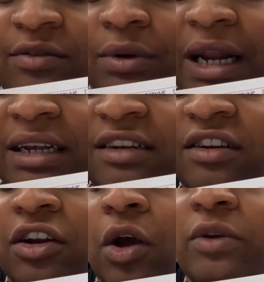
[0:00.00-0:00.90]
what I need to
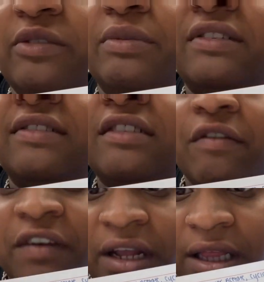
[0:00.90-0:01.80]
know
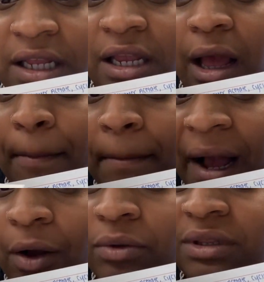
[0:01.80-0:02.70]
specifically
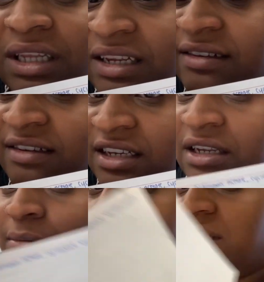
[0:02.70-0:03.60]
about these T
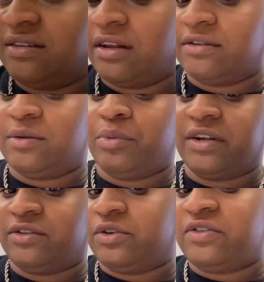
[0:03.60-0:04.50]
and B cell
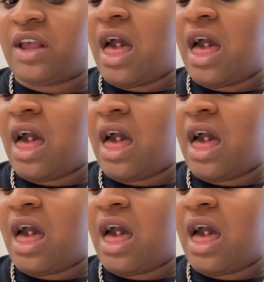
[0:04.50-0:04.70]
suppressors.